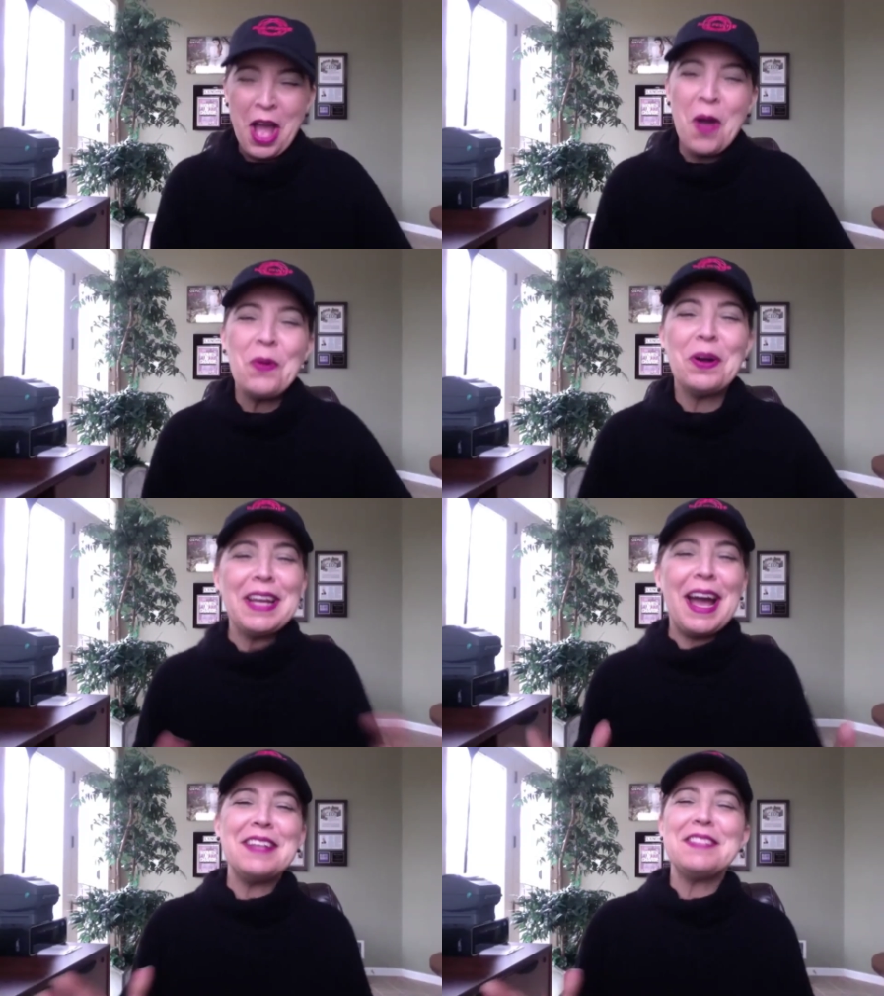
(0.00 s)
Well,
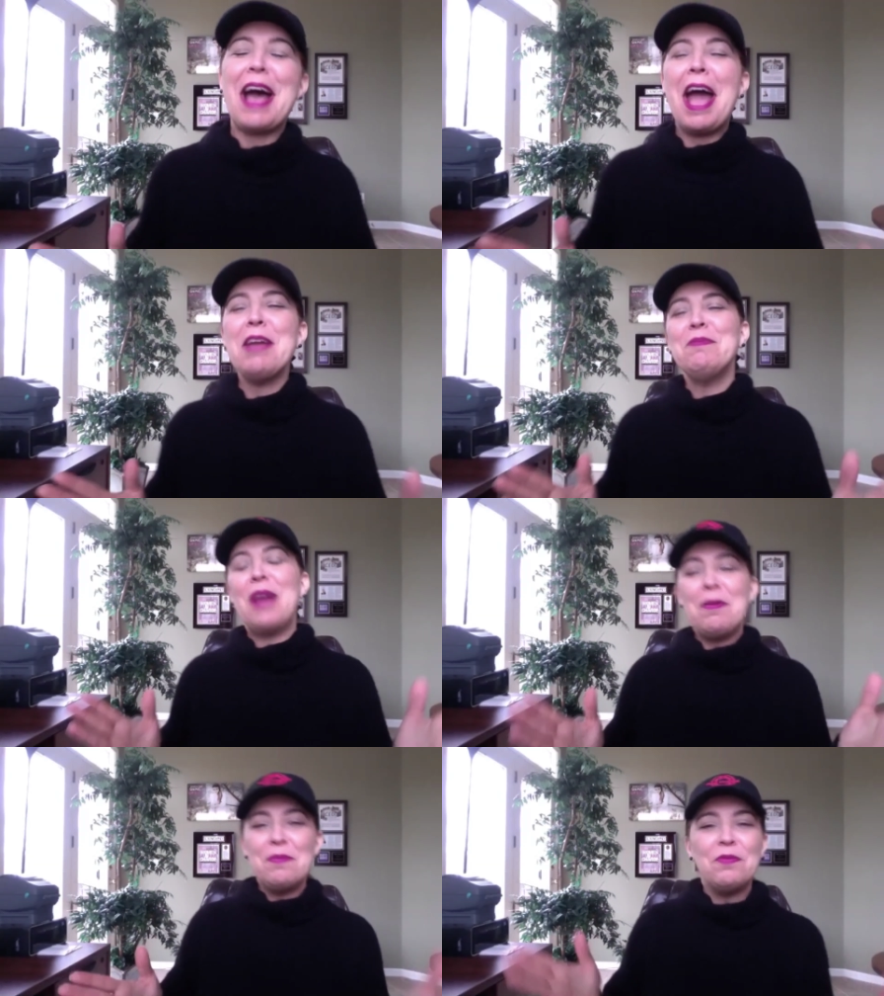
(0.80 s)
guys,
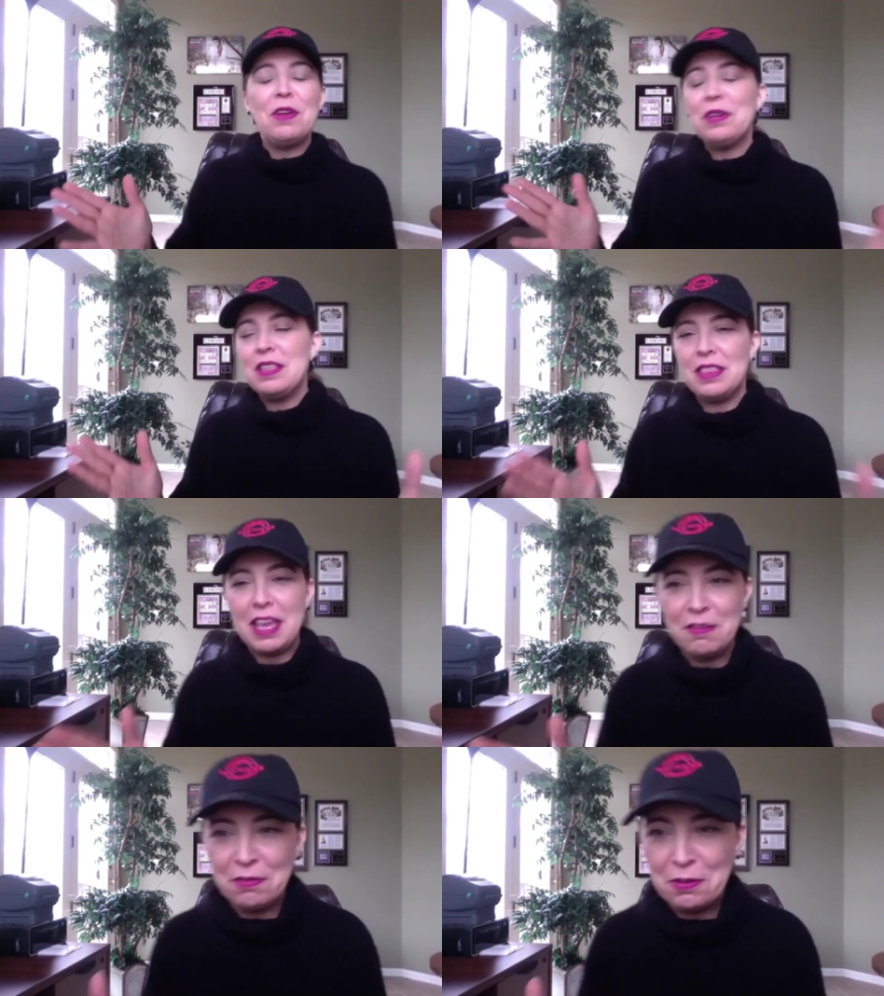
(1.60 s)
I'm very
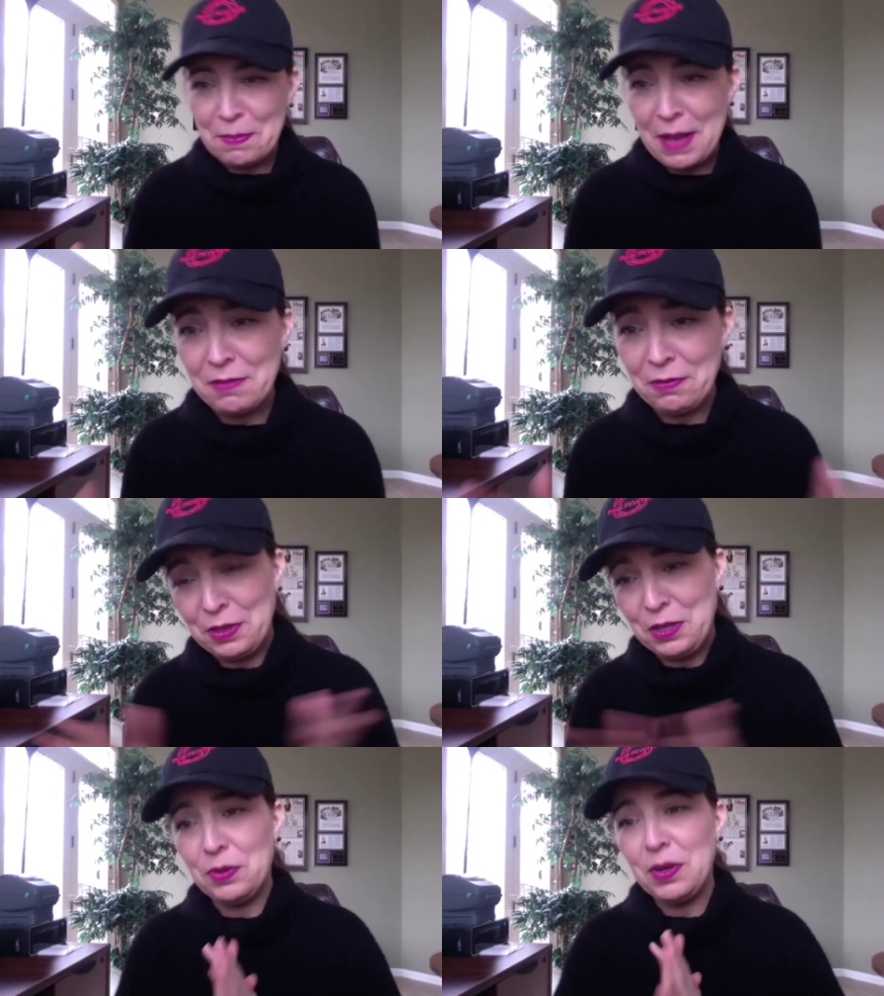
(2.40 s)
thankful, Ben, for
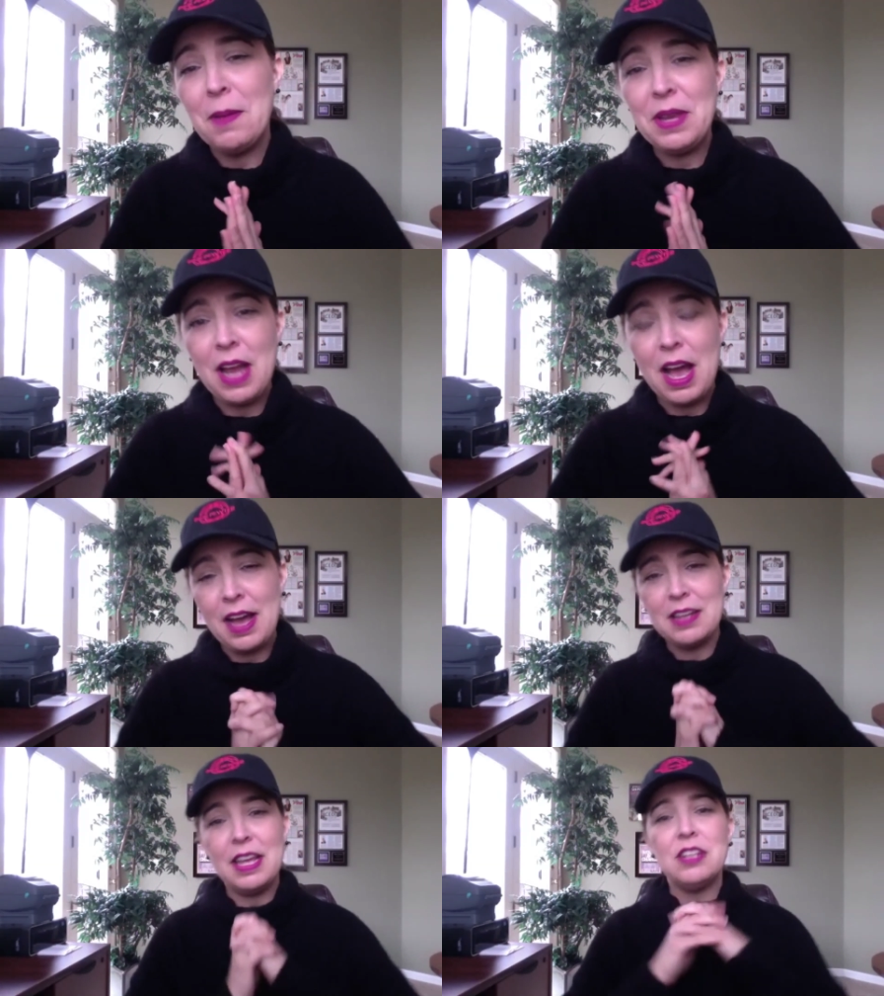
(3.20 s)
you coming
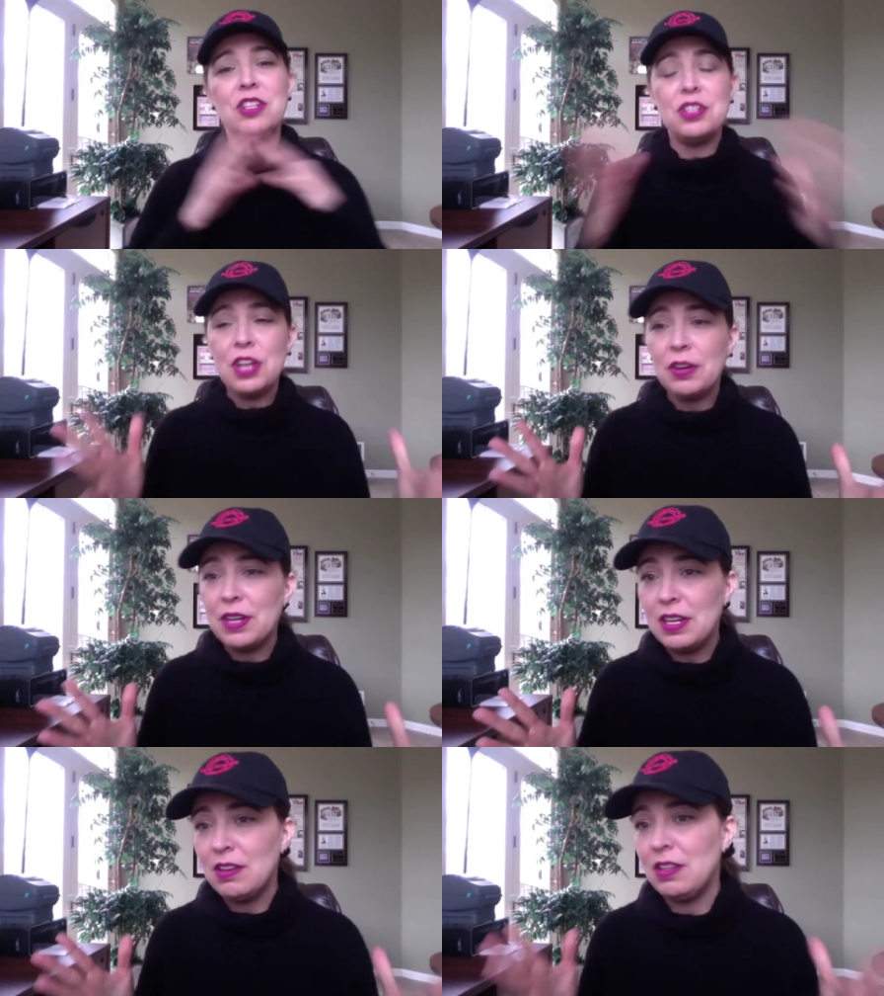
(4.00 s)
on and
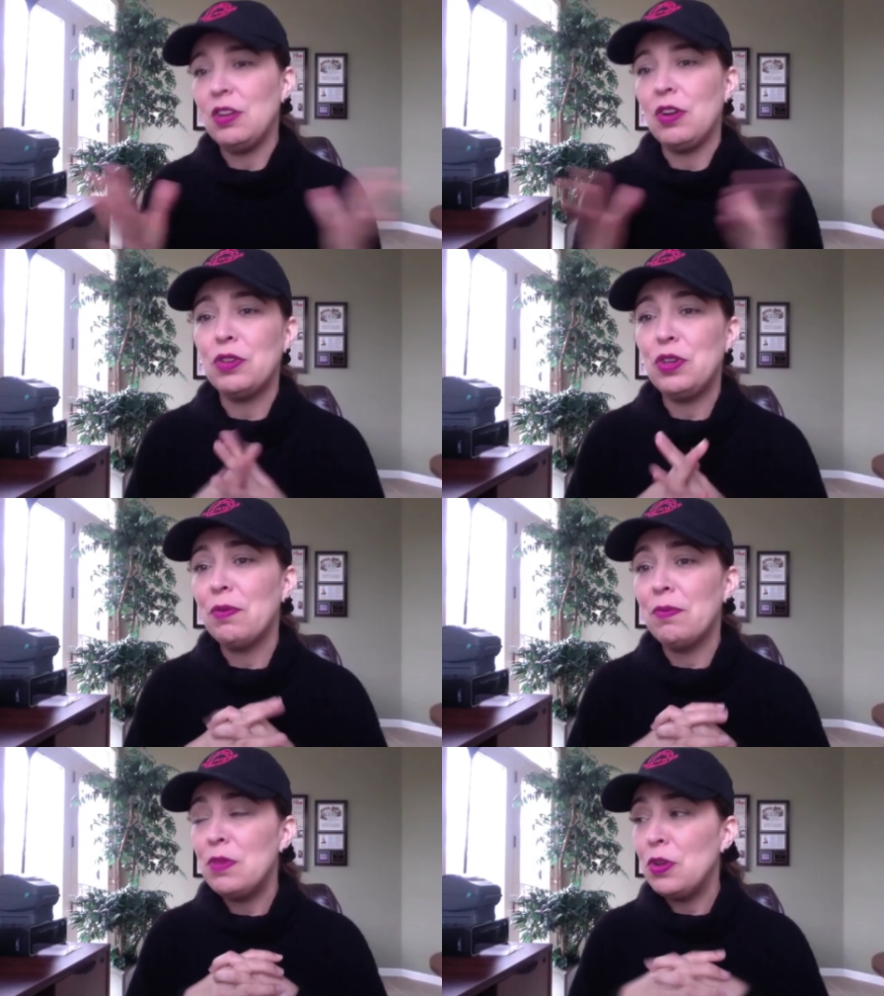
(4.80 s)
sharing,
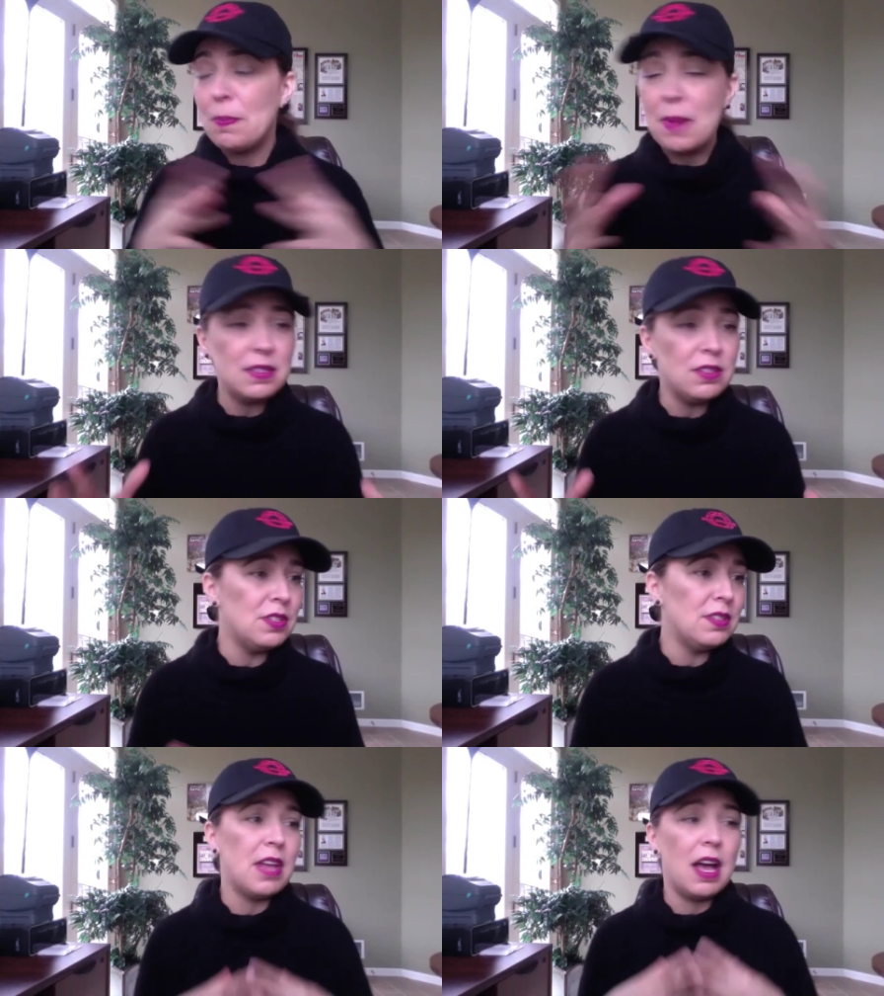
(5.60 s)
your
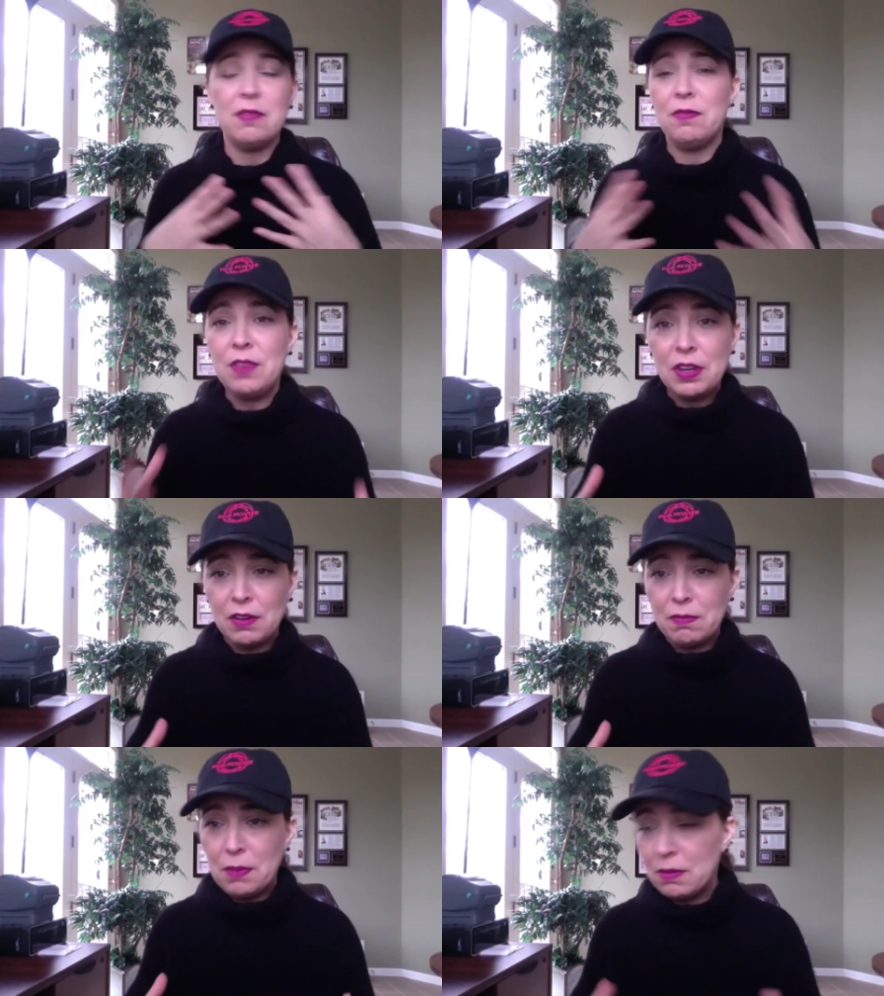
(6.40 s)
messages on fear
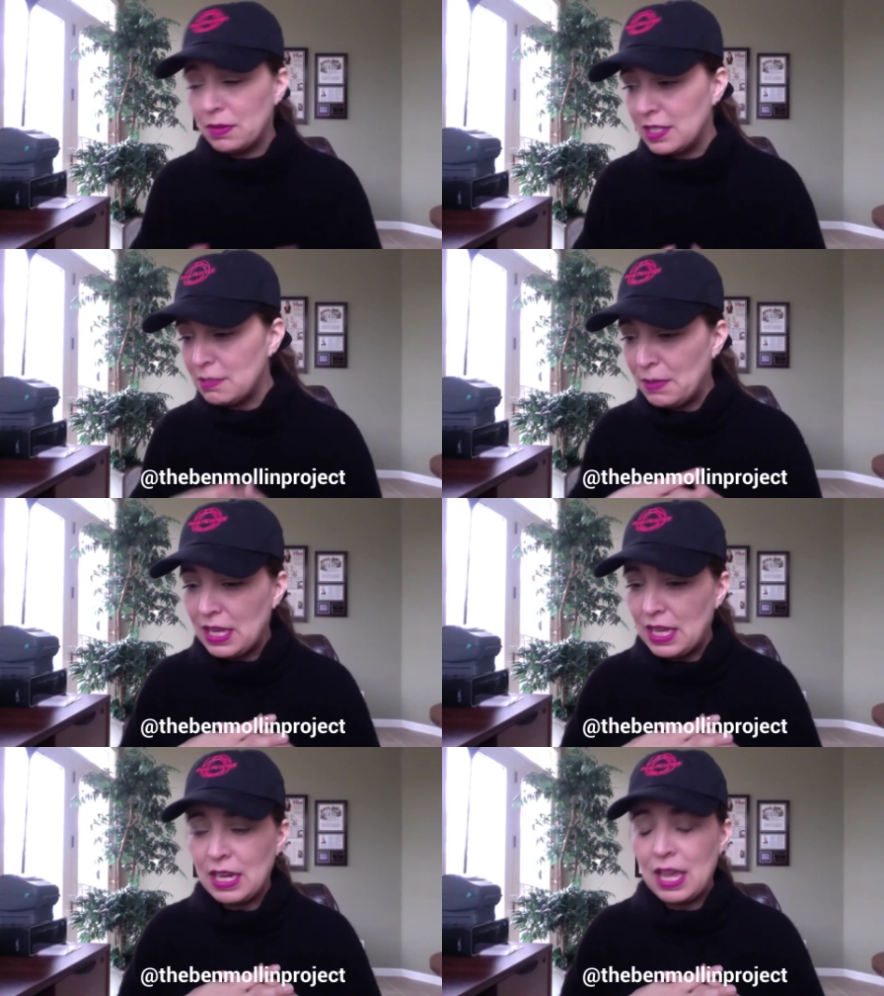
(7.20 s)
of public
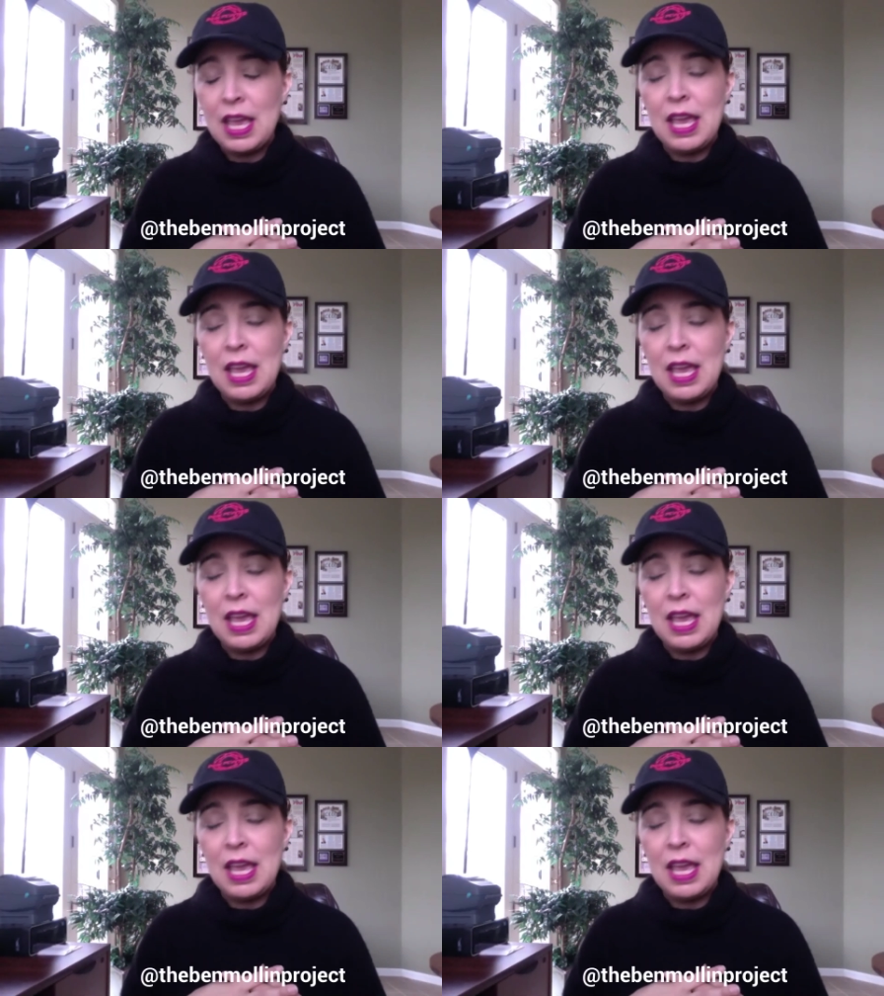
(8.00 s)
speaking.